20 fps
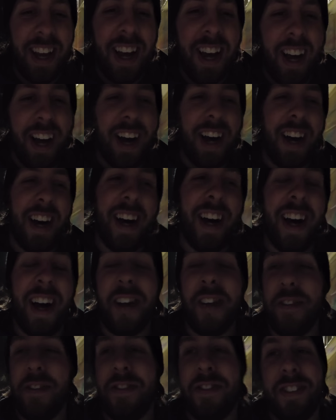Uh,
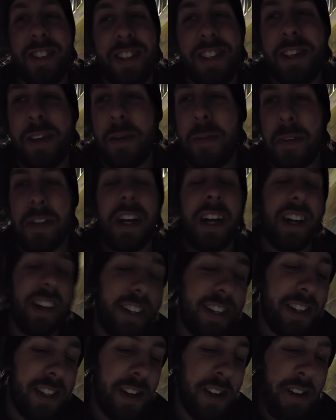I'm super
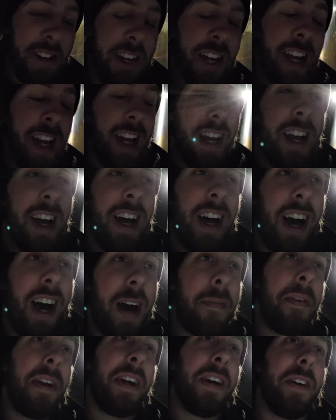tired, so
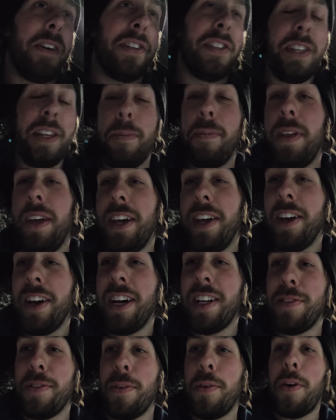I'm gonna go to sleep. Thank you
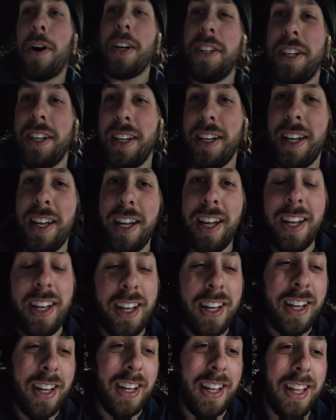guys for watching.
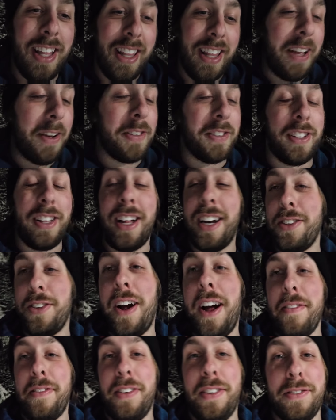That was a lot of
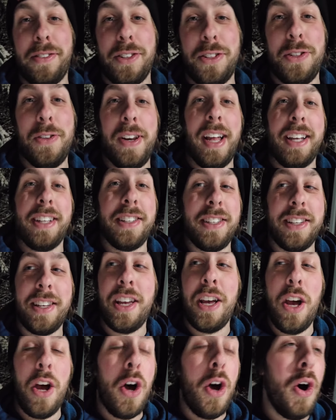driving for two days.
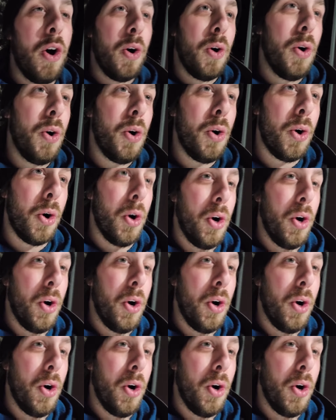Woo!